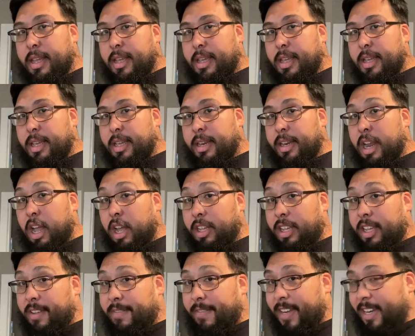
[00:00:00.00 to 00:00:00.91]
and not
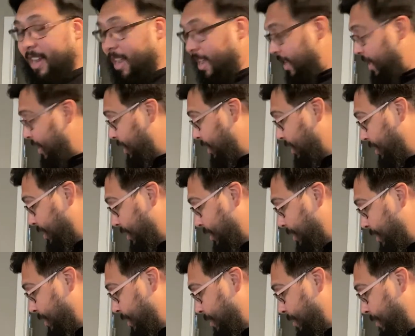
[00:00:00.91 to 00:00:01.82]
give a dang.
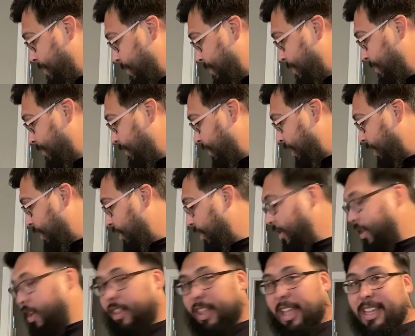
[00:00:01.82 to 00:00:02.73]
I heard
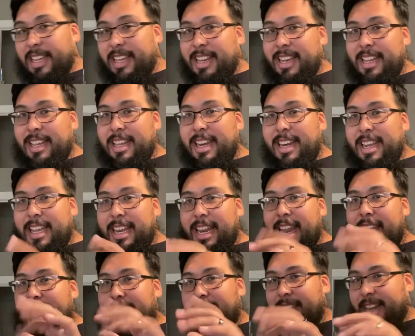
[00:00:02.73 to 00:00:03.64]
all that clickety
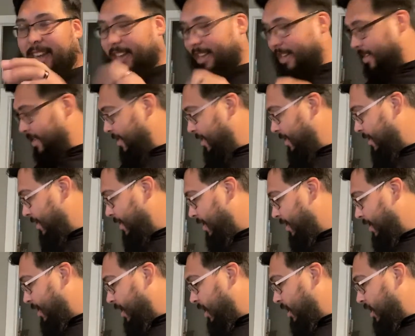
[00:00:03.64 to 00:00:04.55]
clackety.
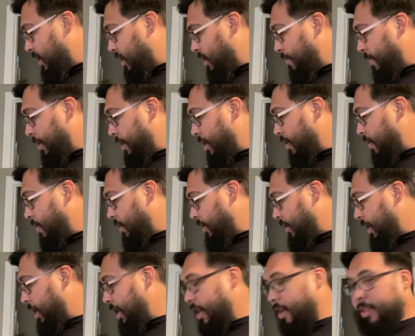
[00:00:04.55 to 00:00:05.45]
How's everybody doing
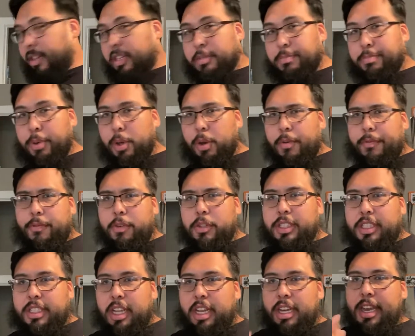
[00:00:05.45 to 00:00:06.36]
today on this beautiful
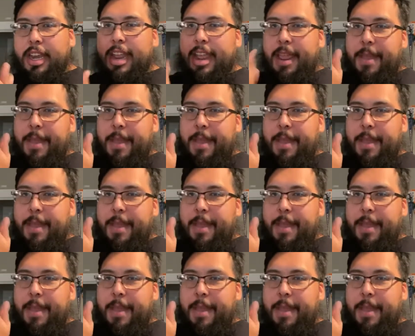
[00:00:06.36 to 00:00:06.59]
Sunday